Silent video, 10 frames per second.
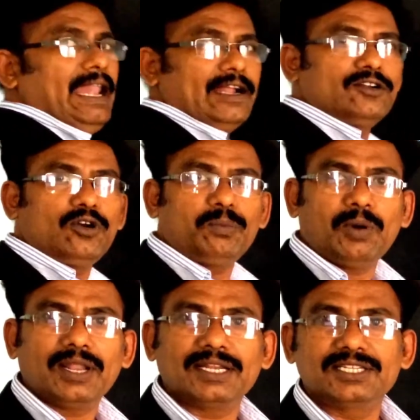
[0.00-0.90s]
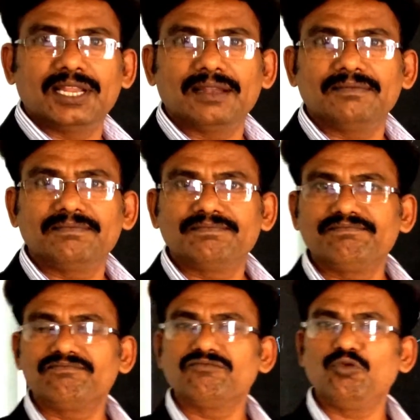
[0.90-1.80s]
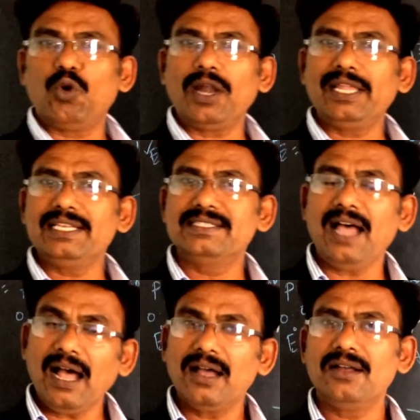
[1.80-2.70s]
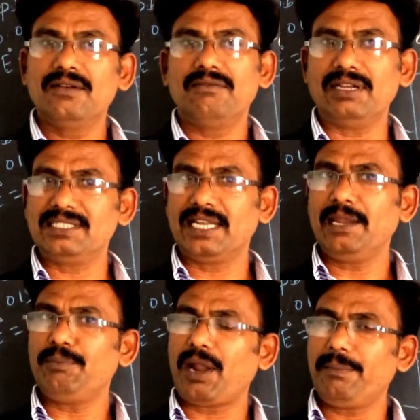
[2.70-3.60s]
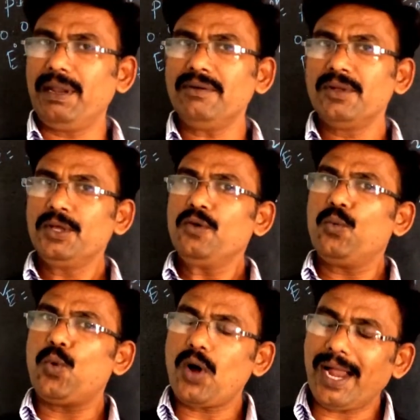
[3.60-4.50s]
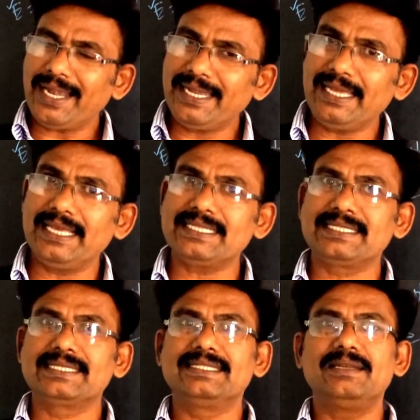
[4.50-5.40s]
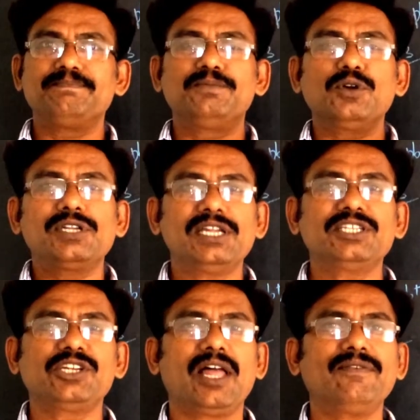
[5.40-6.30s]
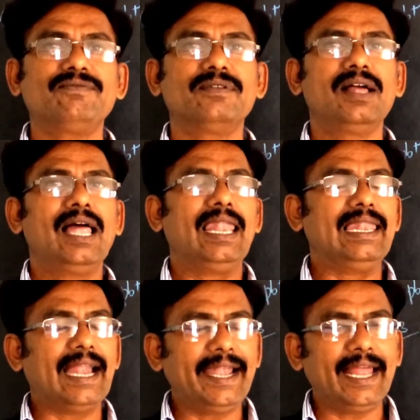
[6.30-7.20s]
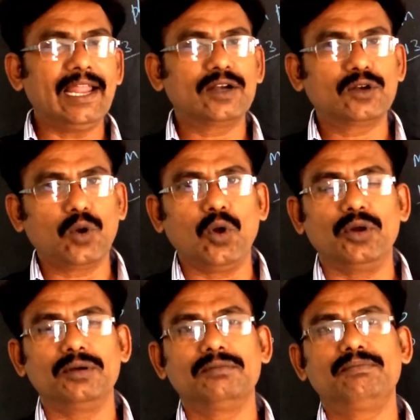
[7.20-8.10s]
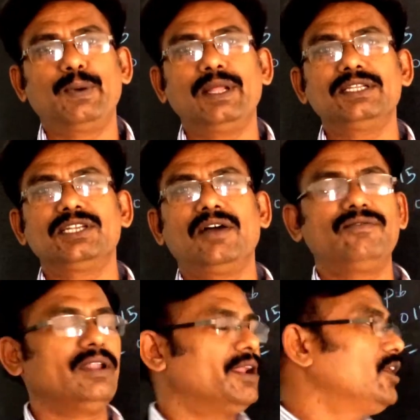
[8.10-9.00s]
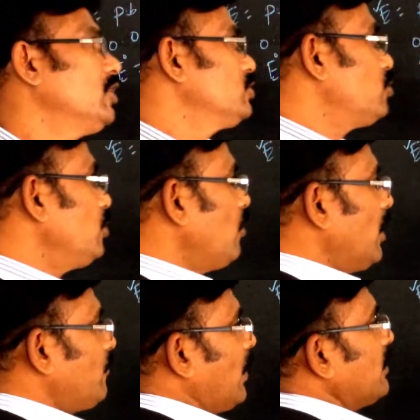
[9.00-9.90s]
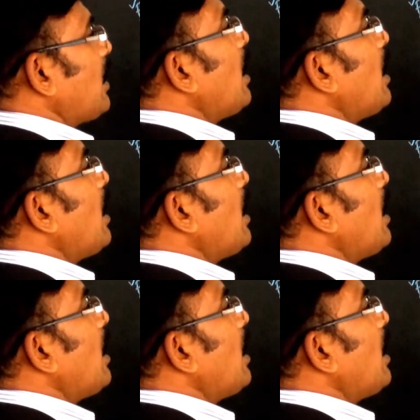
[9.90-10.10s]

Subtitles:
electrode potential. What is the, once again problem, what is the potential of lead electrode? Potential of lead. So you have to find